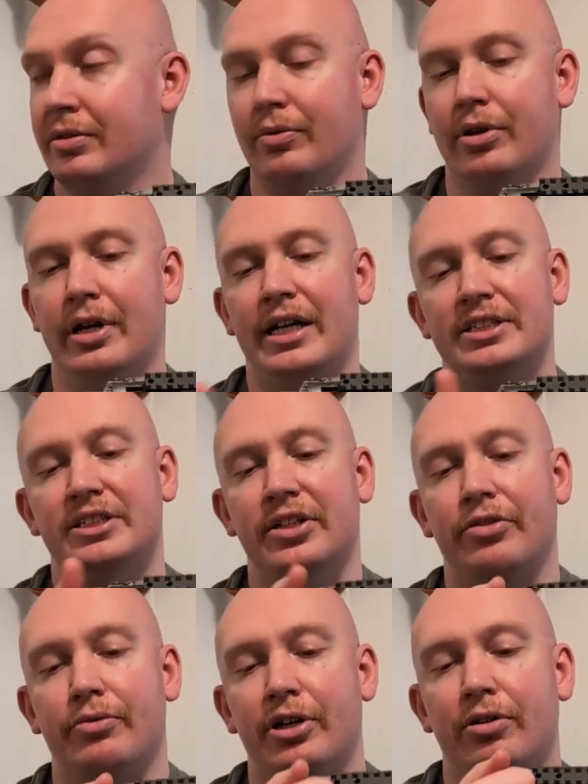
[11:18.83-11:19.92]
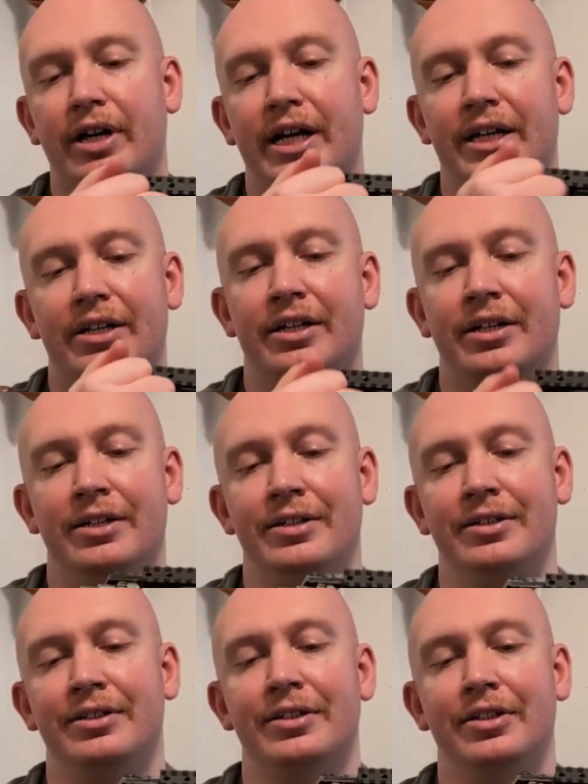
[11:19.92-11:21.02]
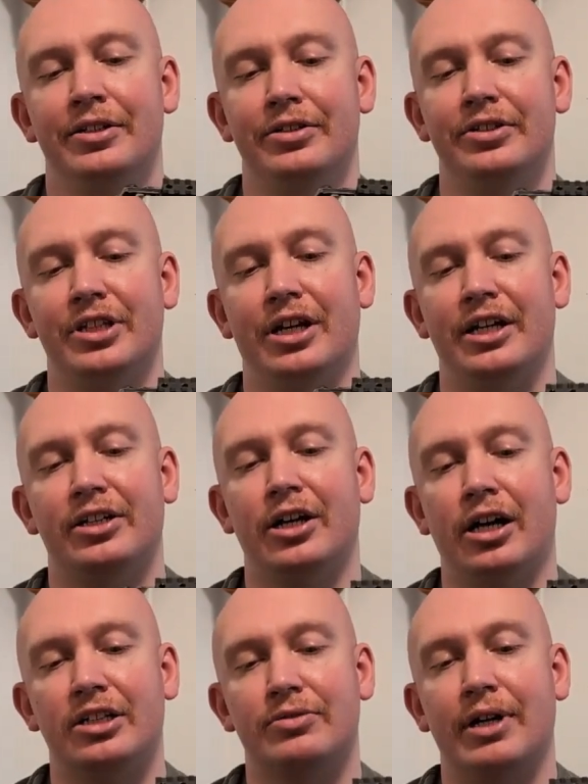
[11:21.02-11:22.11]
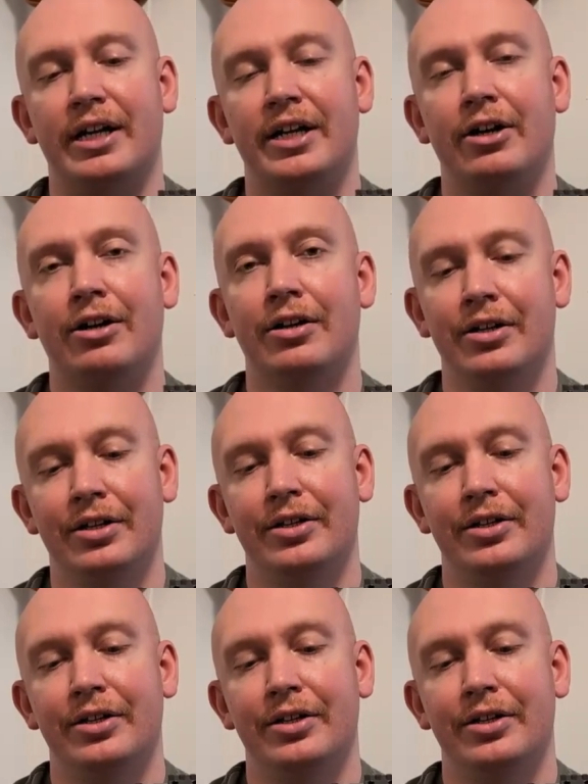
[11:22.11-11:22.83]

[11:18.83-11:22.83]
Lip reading: Whereas the 308, you saw it cocks right here.